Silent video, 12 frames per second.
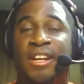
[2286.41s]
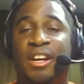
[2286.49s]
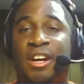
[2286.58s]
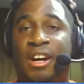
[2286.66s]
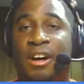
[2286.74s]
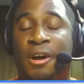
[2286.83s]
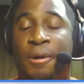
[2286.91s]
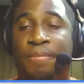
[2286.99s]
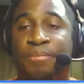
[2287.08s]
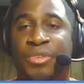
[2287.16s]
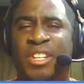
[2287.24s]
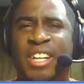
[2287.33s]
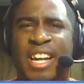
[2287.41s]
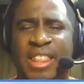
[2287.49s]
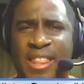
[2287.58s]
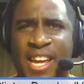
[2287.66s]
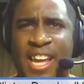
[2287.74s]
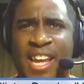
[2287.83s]
Because I
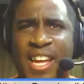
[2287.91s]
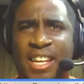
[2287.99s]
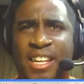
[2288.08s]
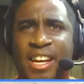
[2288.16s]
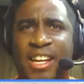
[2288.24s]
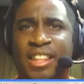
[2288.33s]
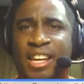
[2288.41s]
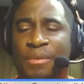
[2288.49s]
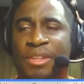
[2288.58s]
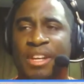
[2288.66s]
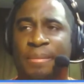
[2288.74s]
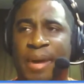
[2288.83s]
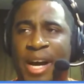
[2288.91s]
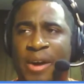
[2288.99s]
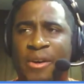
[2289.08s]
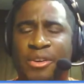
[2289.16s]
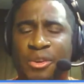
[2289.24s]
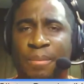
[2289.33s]
think with the
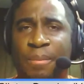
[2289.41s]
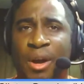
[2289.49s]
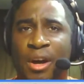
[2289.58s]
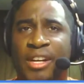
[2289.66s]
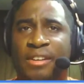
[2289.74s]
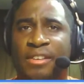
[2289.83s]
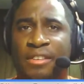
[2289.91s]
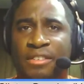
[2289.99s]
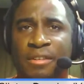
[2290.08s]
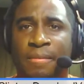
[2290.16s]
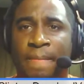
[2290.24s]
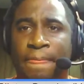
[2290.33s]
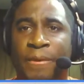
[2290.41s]
Empower new blogging system,